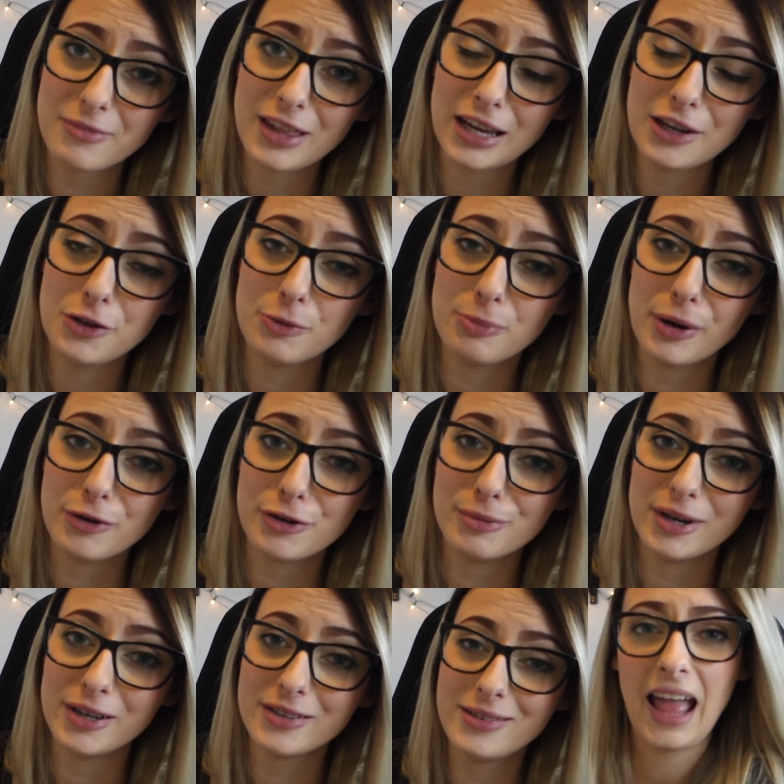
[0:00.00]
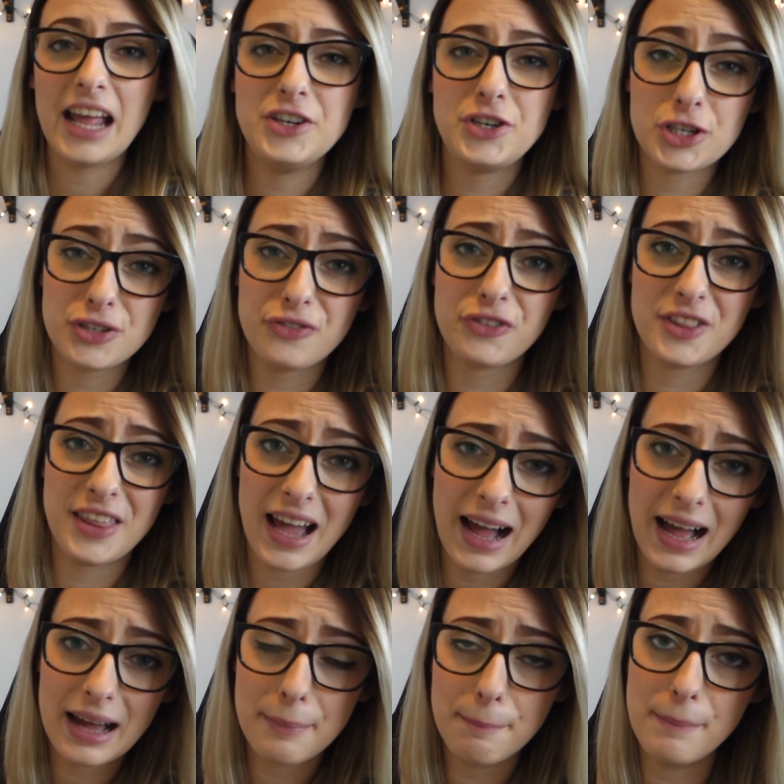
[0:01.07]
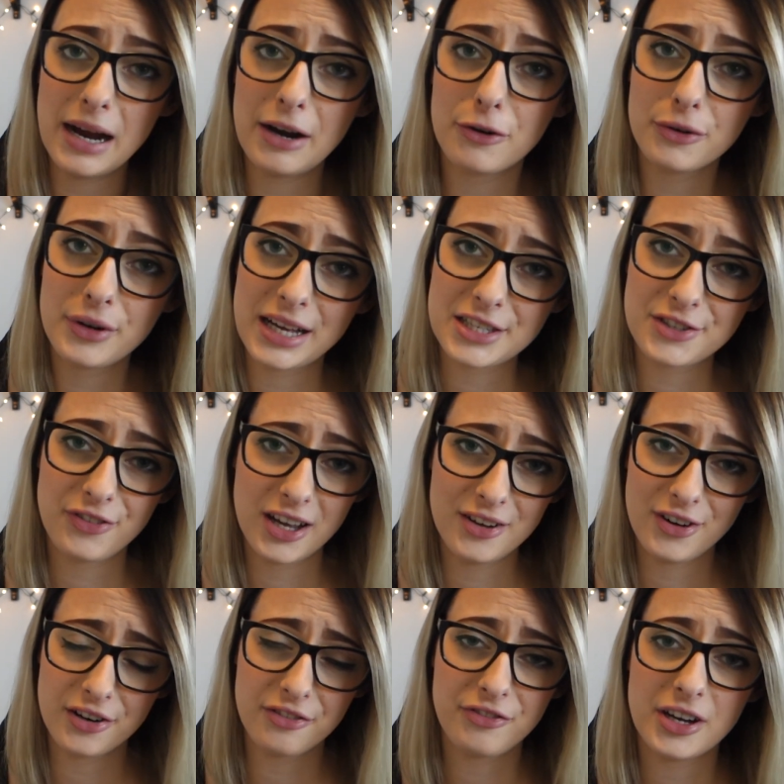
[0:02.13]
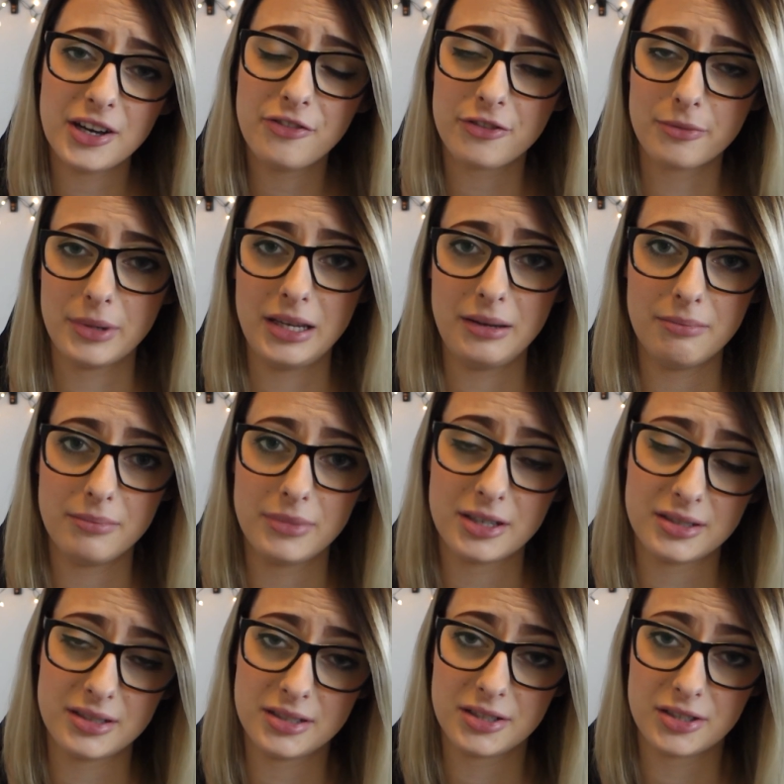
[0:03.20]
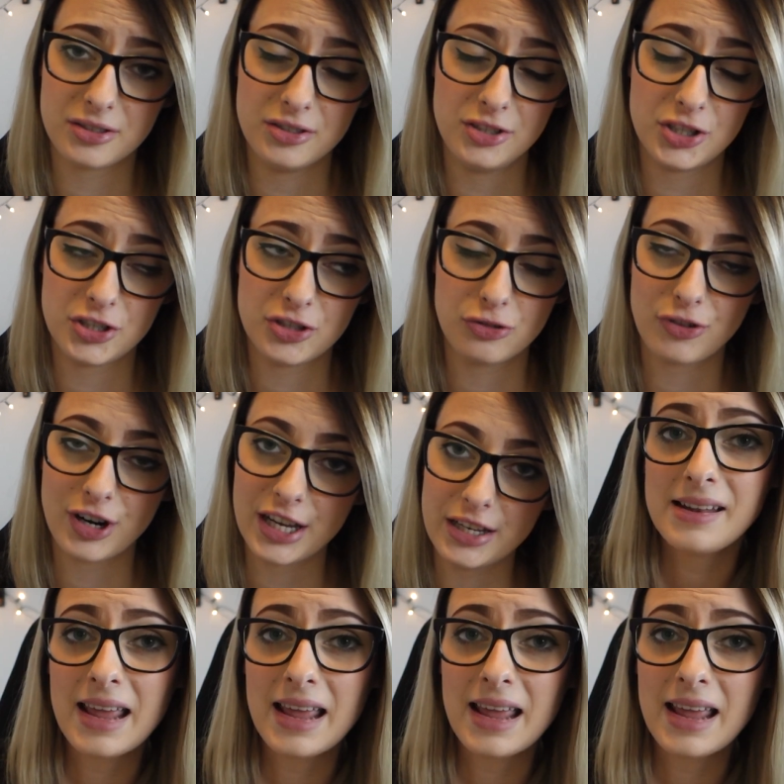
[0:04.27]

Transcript: Thank you, Pokemon. And just for that, Marrill gets 5 out of 5 for me, because it's just great.